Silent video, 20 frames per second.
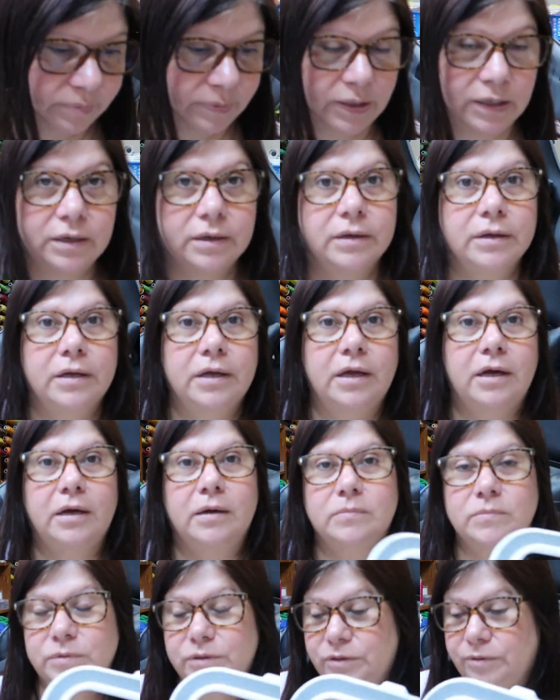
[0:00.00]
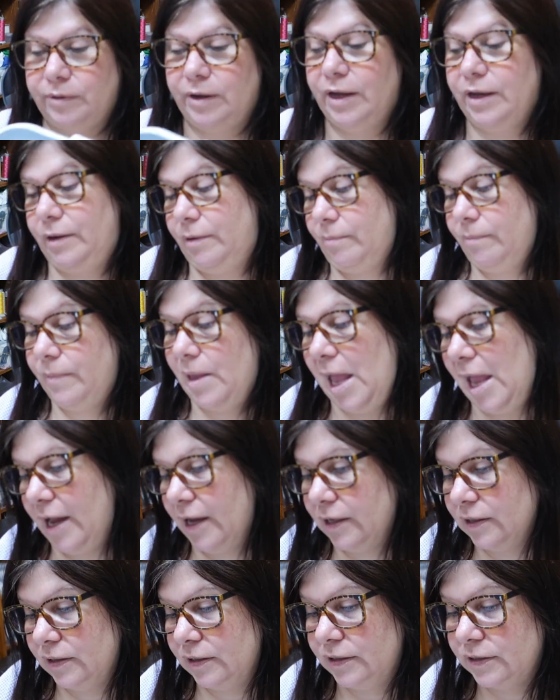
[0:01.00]
on me. So I
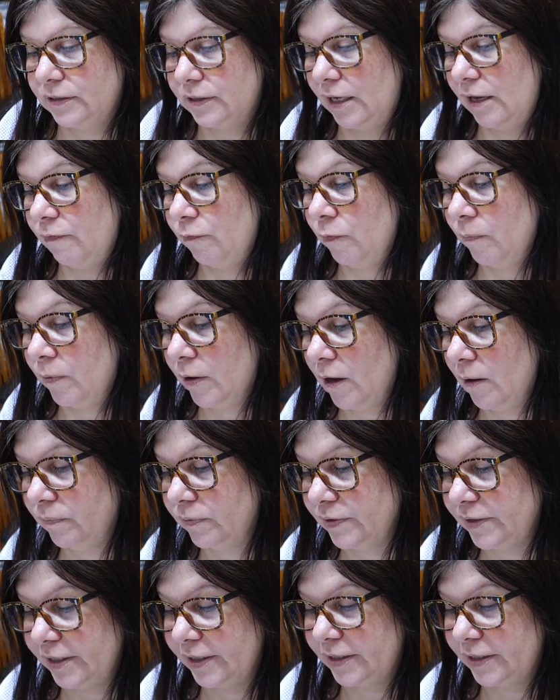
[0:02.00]
at least gave them a couple